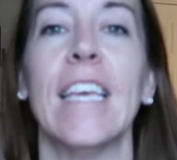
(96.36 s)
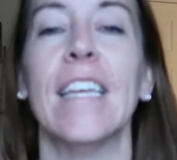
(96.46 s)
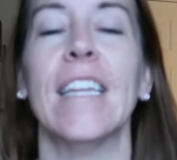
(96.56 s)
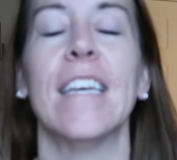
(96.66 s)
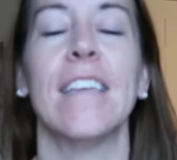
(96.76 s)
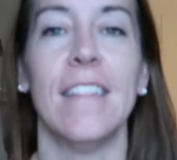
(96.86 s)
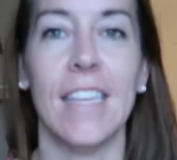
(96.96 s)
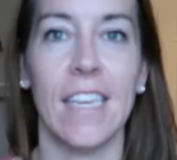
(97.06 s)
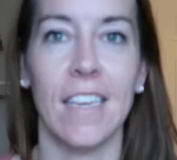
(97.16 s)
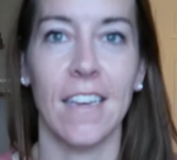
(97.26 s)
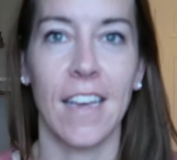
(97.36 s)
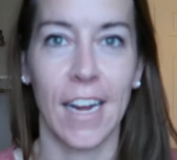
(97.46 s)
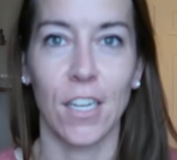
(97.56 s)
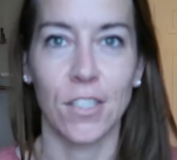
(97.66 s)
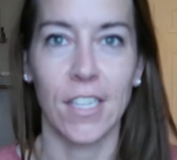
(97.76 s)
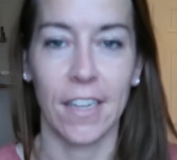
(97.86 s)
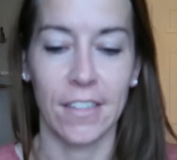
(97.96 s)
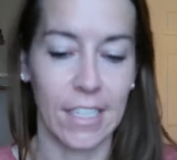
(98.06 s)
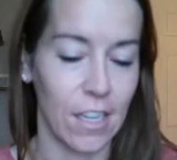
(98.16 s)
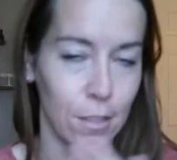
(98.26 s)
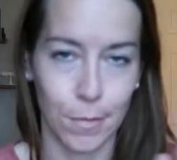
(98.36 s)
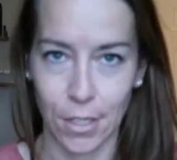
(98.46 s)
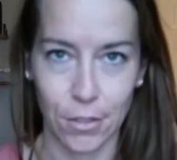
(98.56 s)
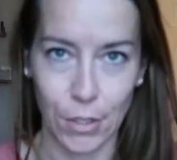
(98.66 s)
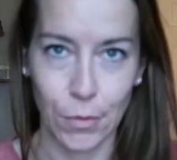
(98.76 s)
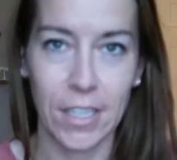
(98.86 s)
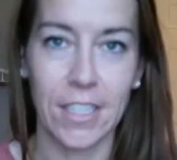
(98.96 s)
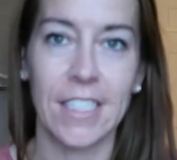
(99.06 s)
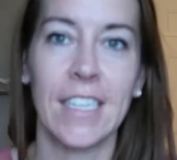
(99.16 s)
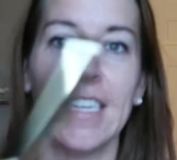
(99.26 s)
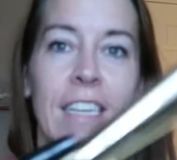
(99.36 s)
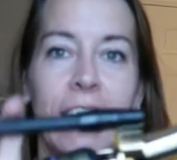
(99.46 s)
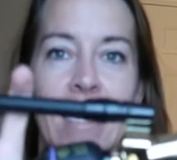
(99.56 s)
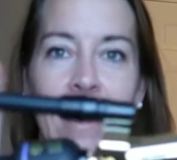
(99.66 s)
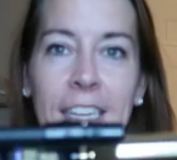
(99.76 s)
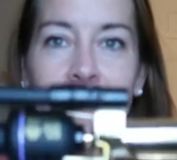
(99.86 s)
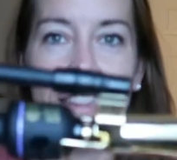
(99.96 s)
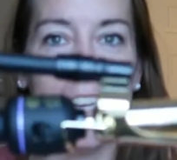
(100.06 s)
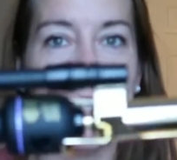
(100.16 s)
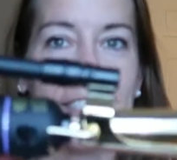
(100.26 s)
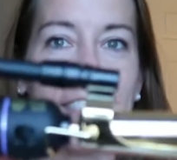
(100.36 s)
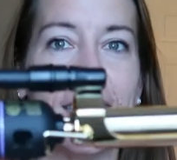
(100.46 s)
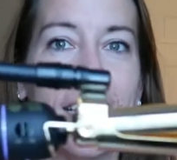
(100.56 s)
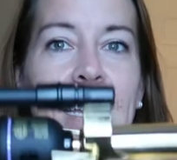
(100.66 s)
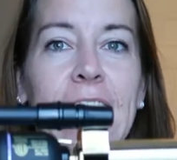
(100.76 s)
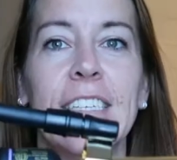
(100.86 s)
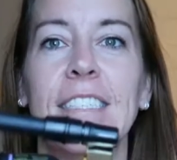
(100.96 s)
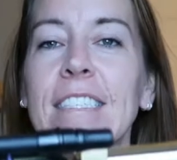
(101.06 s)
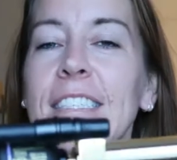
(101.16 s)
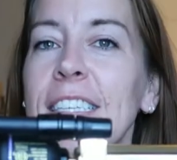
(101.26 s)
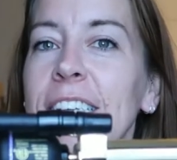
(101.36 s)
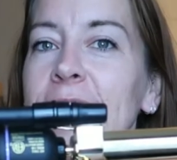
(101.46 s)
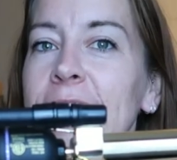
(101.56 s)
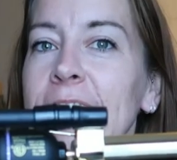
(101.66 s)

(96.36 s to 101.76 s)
in the hairstyling cosmetology world, this is